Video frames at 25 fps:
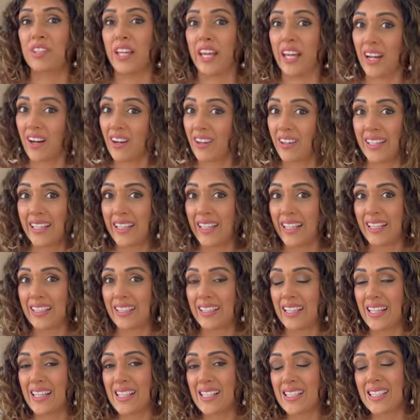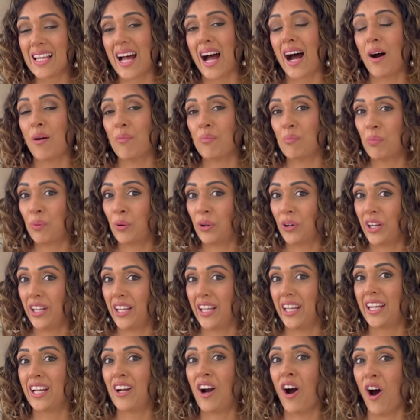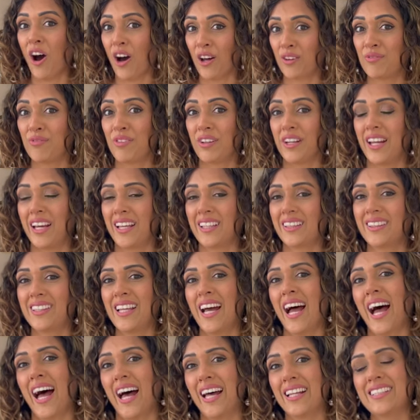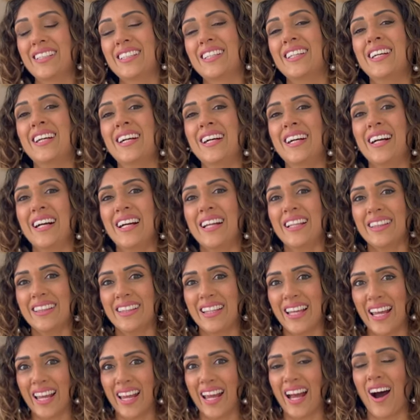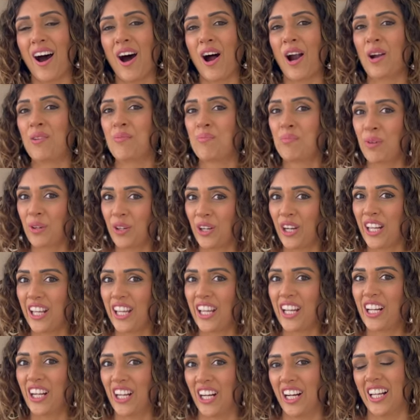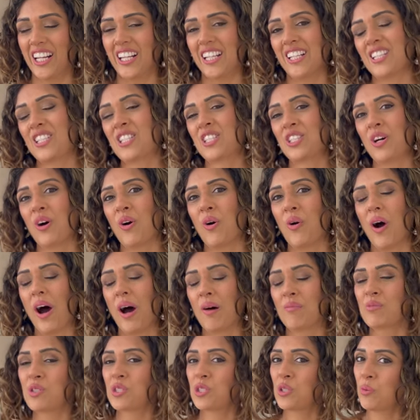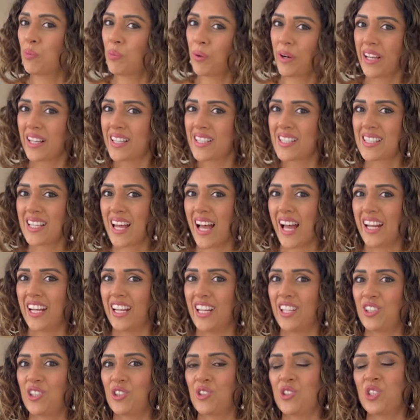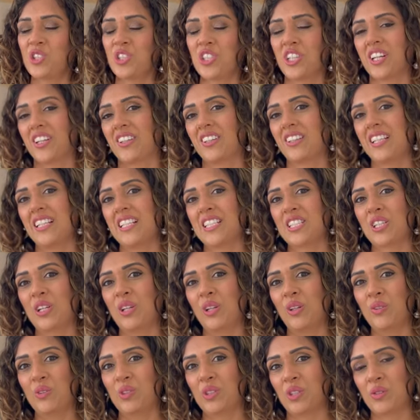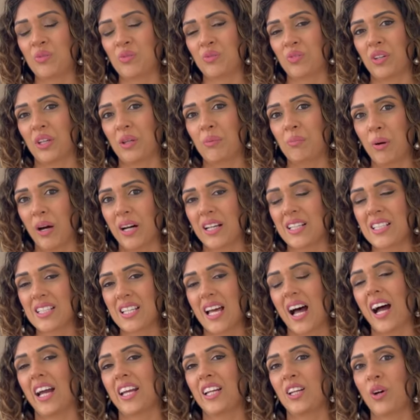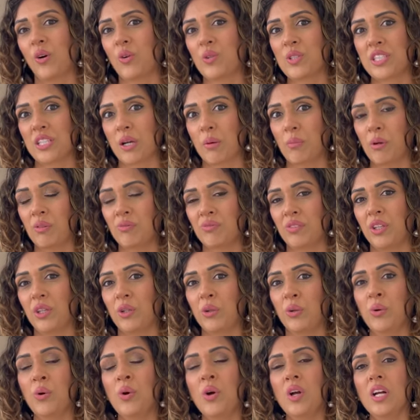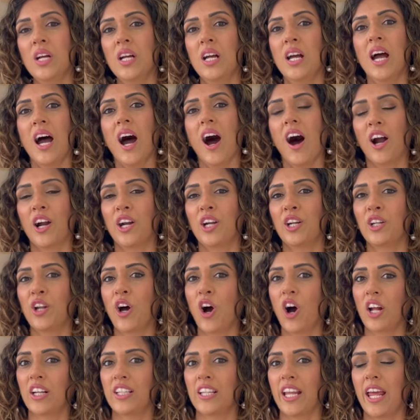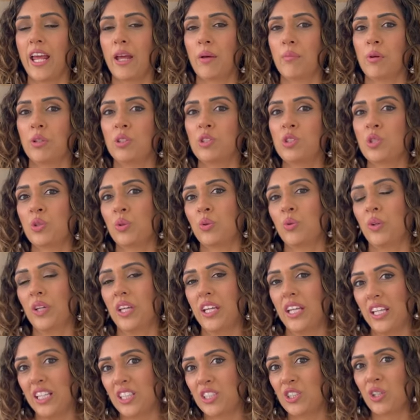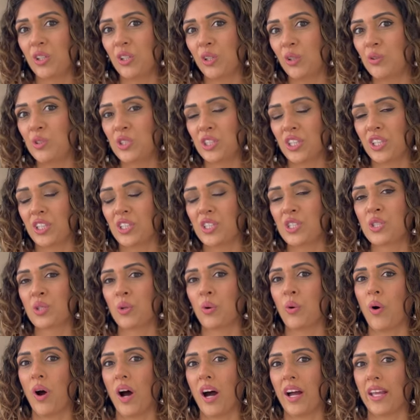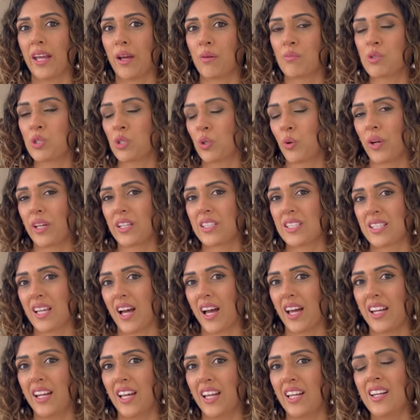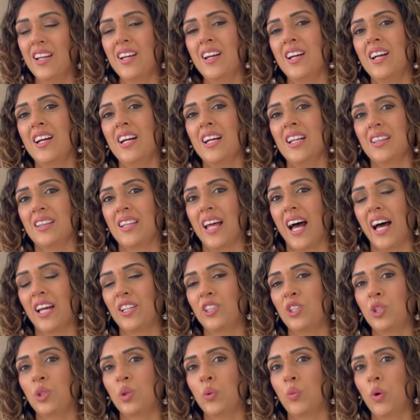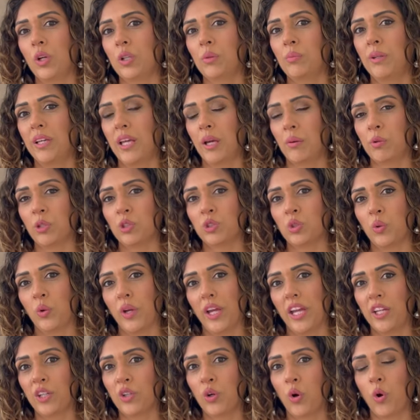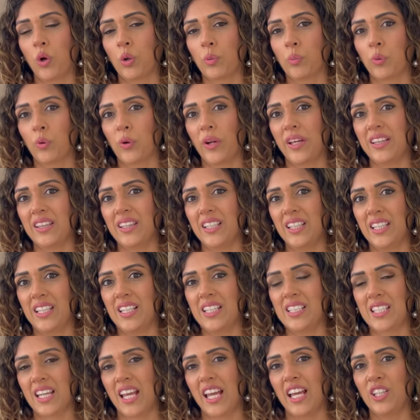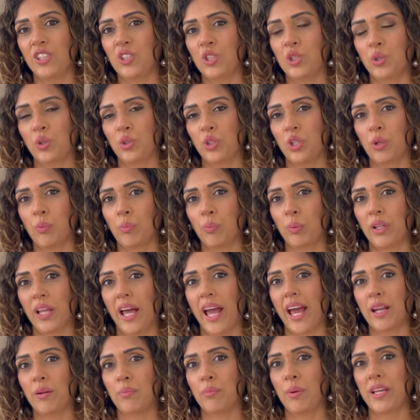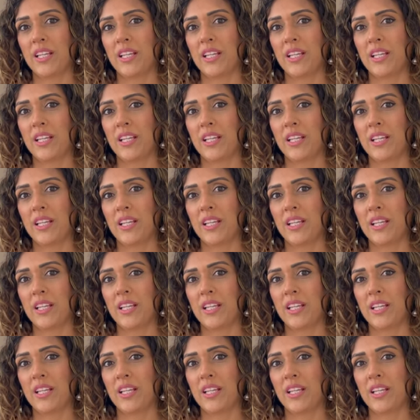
they are eating this, I'm pretty confident that they are pretty good. So I'm super excited to share these gluten free buns. I know some of you are not able to eat gluten. So I am so excited that you will be able to incorporate these into your plant